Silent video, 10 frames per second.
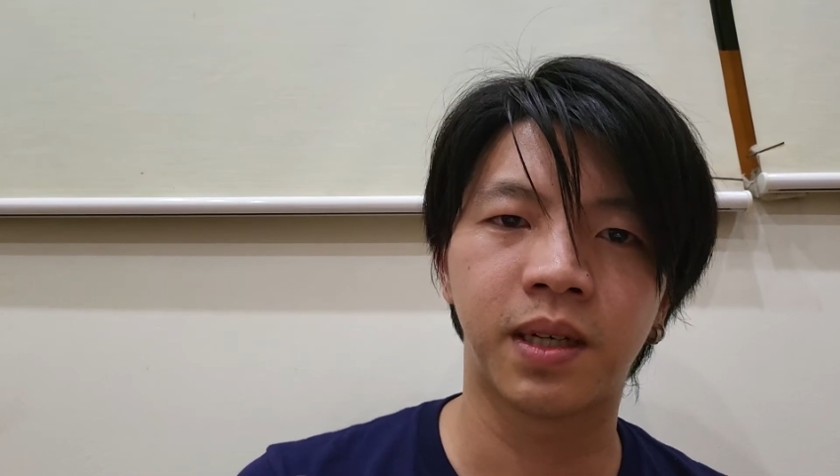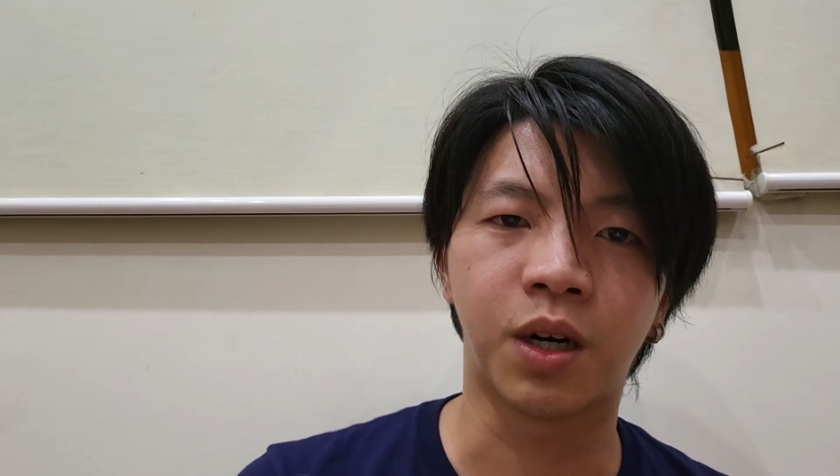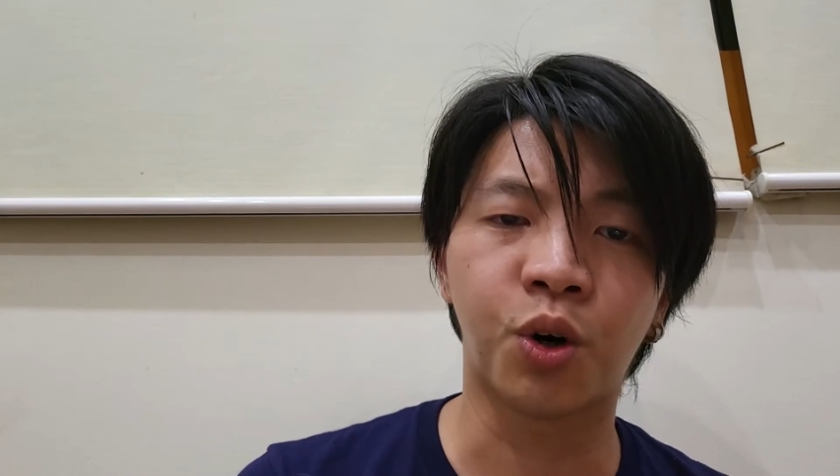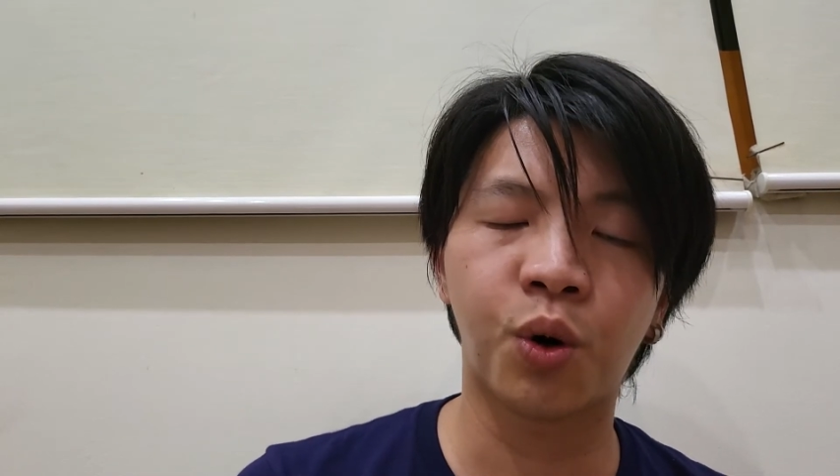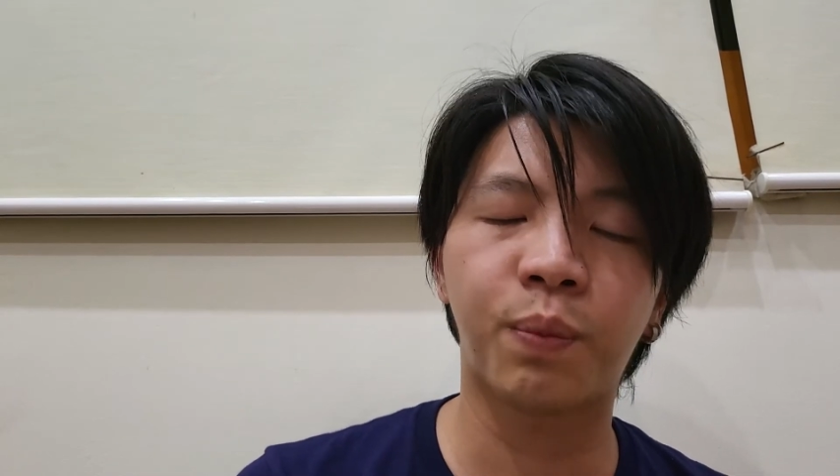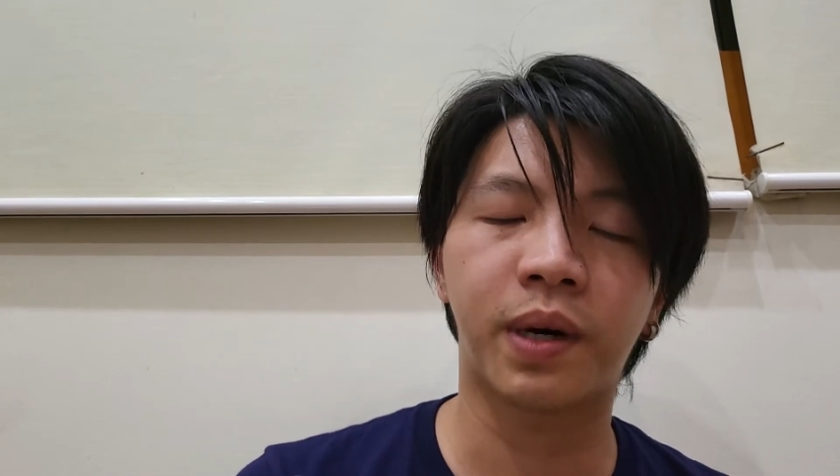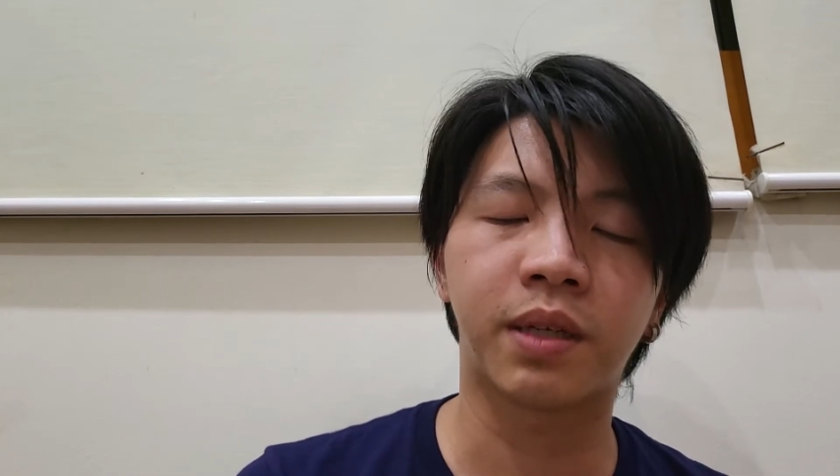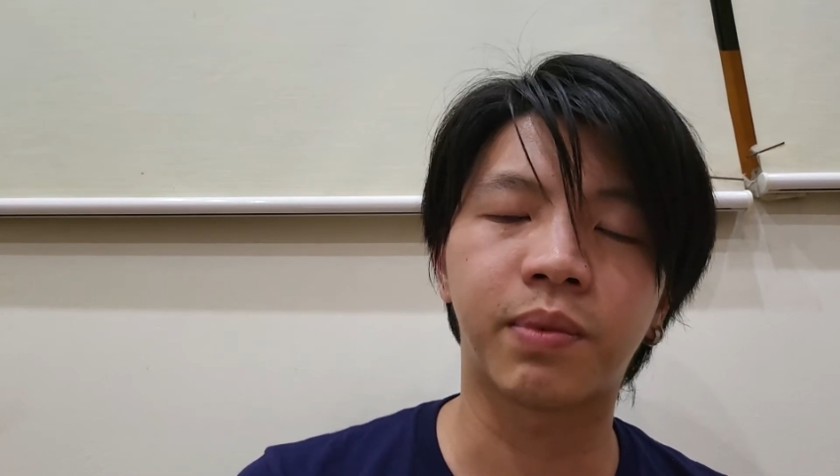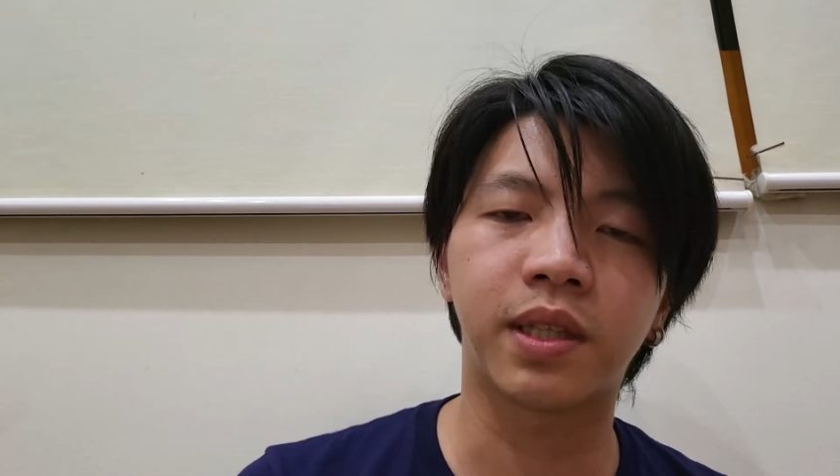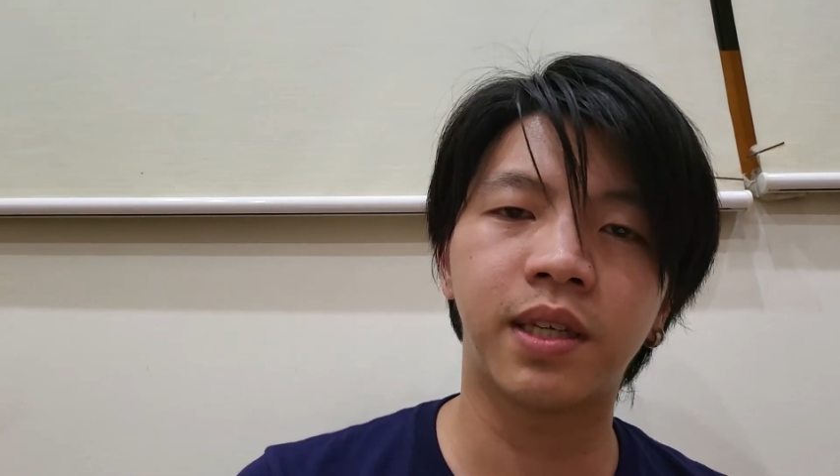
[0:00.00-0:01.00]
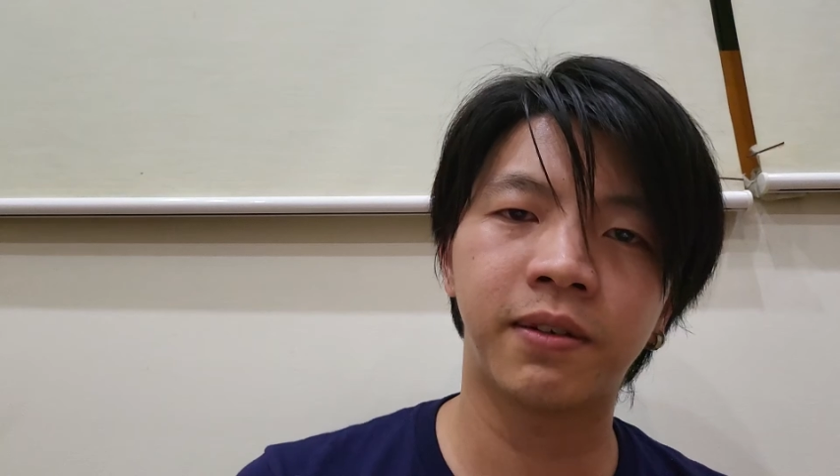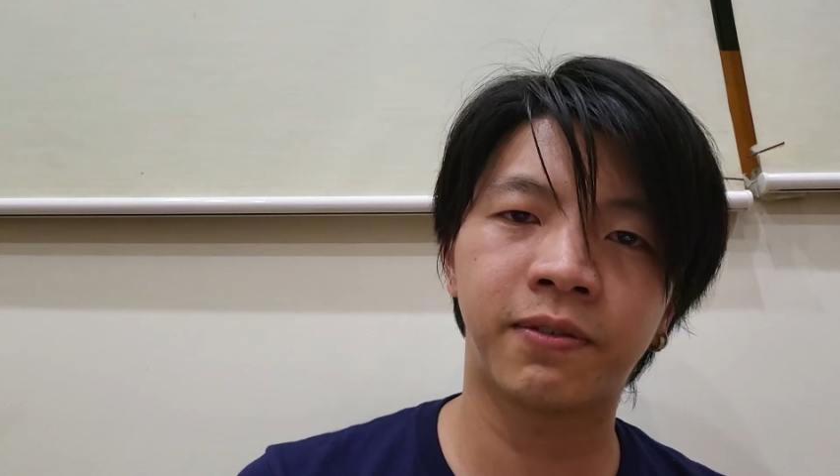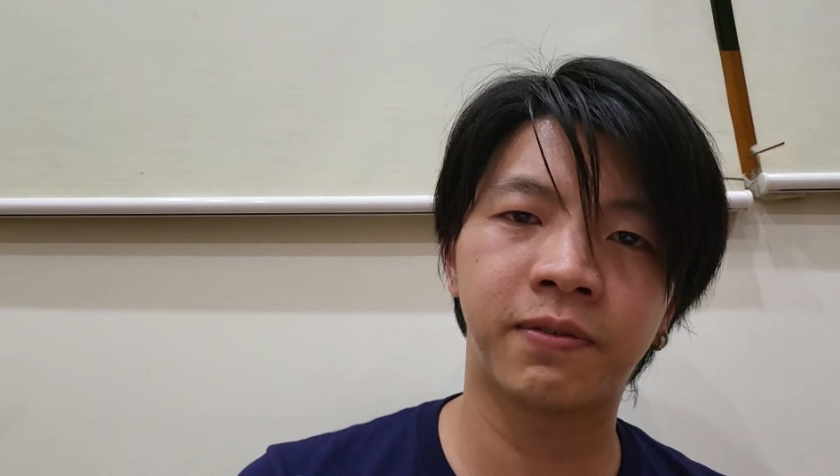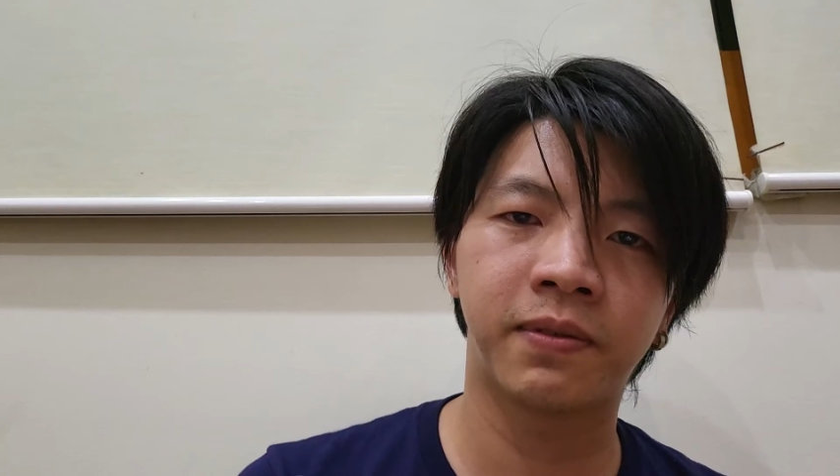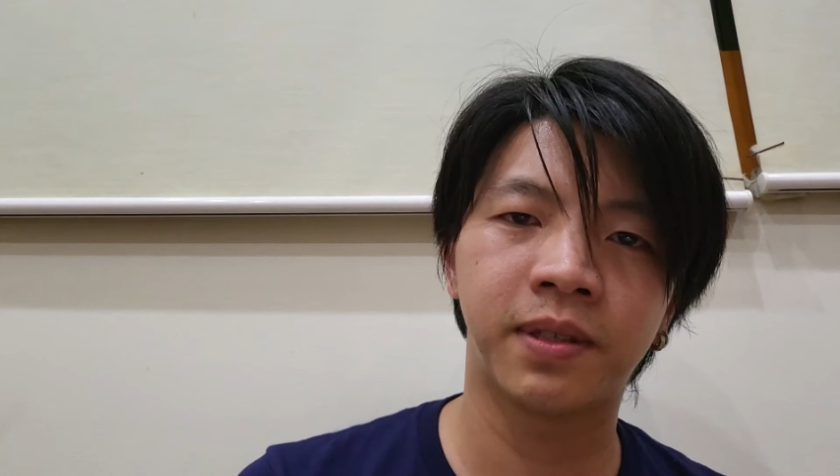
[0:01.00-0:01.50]
A hope and a
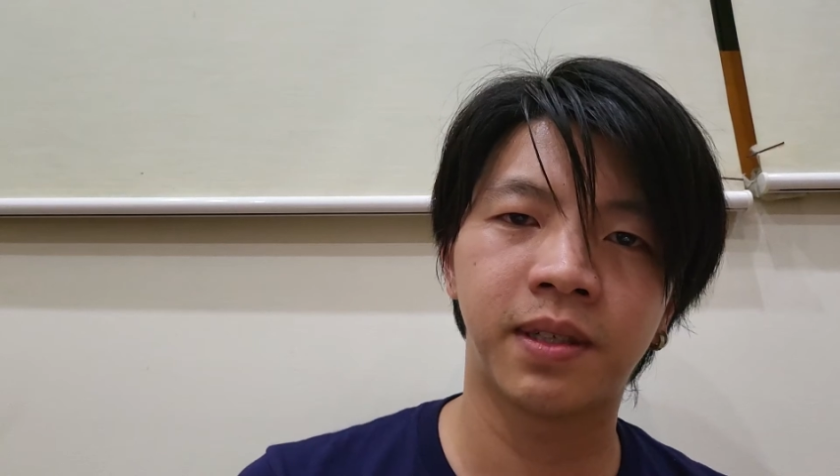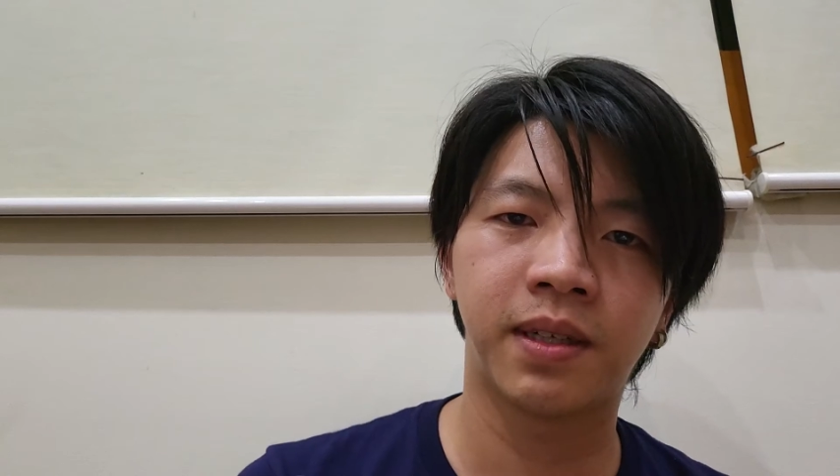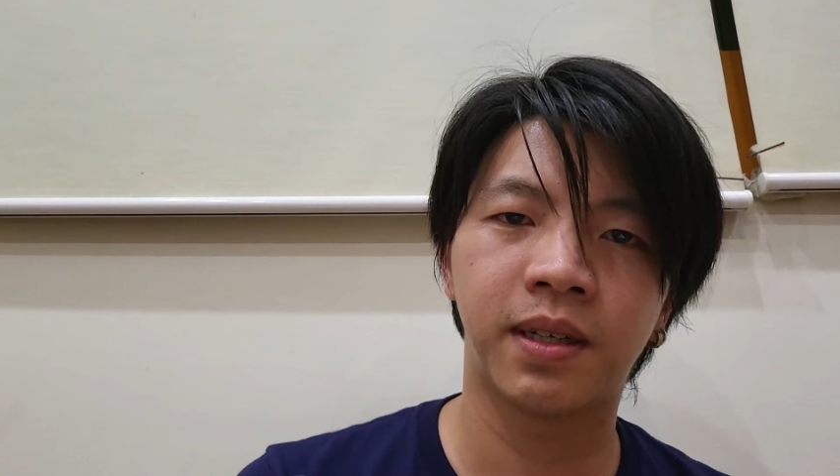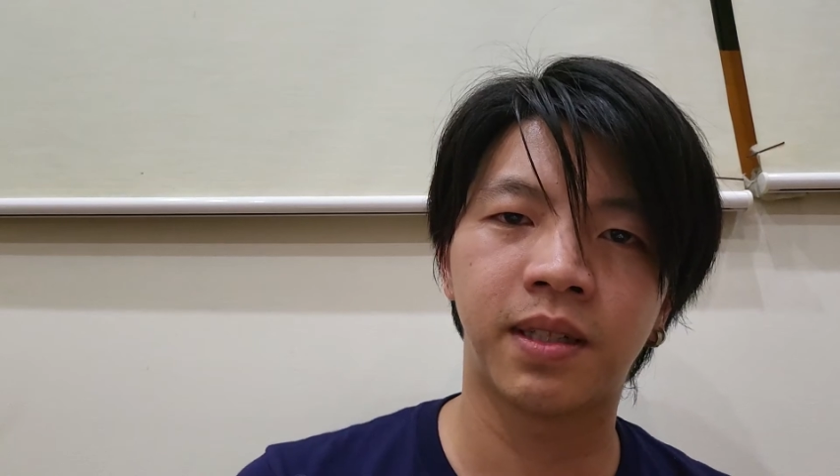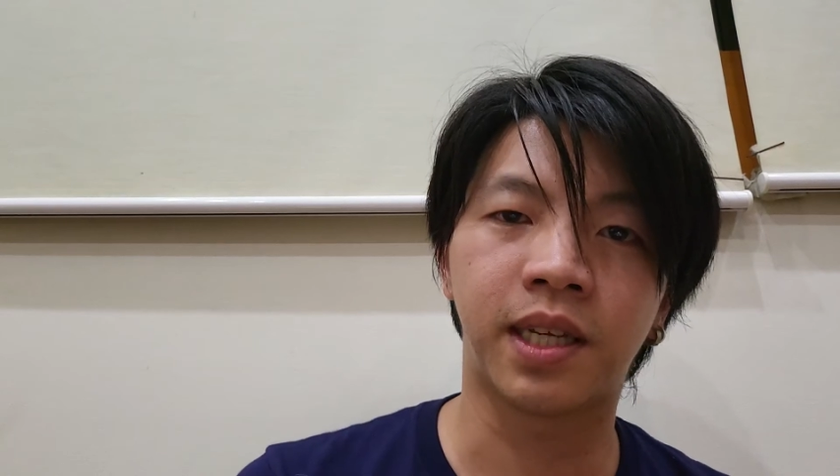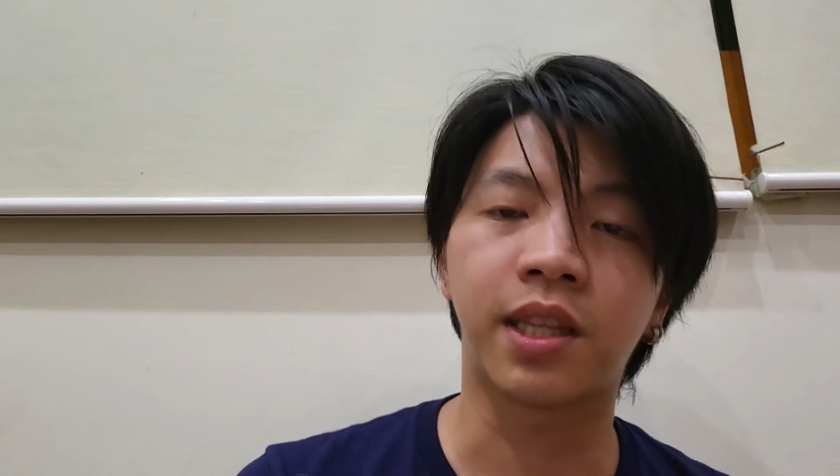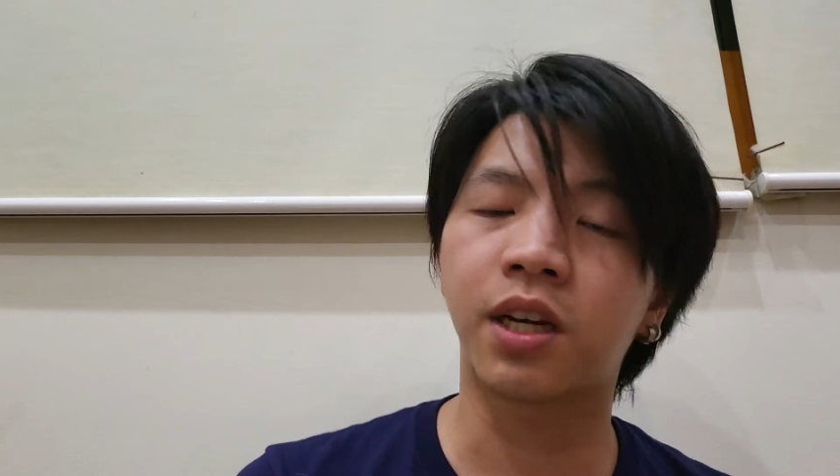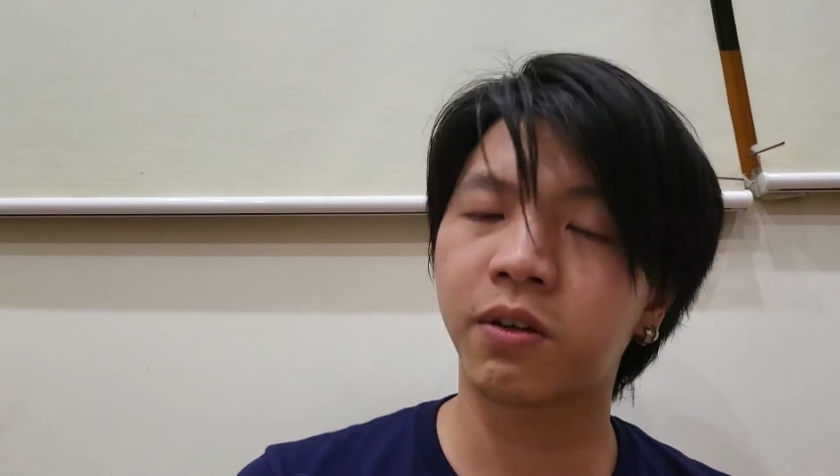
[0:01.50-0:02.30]
belief that none